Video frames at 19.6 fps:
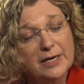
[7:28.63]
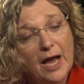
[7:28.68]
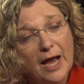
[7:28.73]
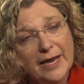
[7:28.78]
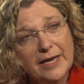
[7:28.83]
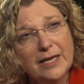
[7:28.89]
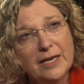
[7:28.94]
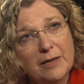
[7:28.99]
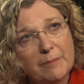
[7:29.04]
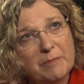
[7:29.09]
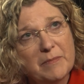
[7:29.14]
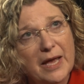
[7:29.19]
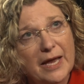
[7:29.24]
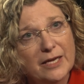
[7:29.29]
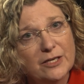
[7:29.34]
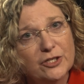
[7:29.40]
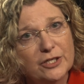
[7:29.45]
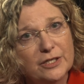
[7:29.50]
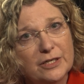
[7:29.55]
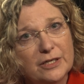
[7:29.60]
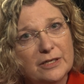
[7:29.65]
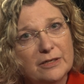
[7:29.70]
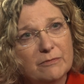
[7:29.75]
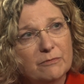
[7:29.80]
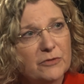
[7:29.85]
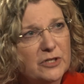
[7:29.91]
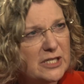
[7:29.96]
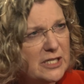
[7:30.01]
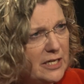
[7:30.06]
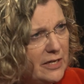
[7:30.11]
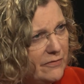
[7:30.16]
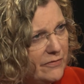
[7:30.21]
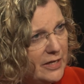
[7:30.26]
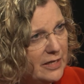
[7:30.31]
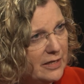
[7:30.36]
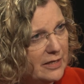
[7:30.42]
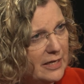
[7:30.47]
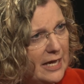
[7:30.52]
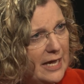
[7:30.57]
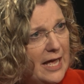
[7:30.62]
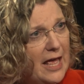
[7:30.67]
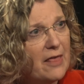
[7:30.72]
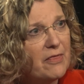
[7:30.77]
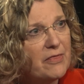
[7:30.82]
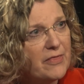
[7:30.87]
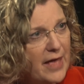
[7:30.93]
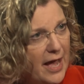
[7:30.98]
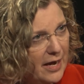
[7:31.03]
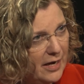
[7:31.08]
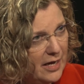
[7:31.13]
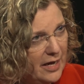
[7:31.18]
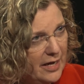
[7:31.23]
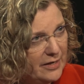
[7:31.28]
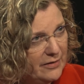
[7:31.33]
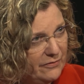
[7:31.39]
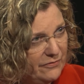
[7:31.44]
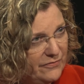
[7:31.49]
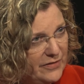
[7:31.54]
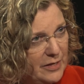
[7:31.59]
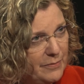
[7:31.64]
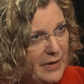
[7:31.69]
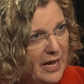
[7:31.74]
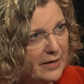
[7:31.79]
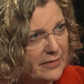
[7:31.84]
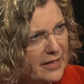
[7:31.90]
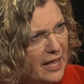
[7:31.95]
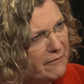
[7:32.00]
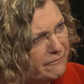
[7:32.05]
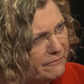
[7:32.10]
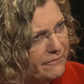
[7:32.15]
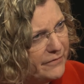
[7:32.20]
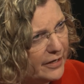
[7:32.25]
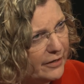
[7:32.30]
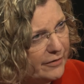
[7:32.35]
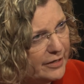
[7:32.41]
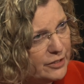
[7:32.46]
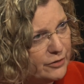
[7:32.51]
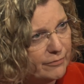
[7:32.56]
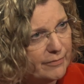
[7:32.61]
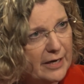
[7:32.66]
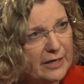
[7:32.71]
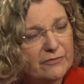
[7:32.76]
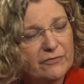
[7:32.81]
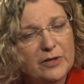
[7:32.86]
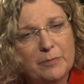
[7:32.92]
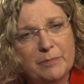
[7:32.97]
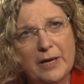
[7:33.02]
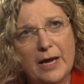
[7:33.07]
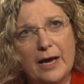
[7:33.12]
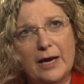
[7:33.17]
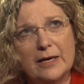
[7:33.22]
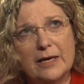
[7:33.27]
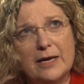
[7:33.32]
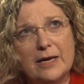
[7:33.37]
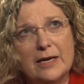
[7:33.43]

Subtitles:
I can imagine receiving that kind of feedback, that very direct feedback.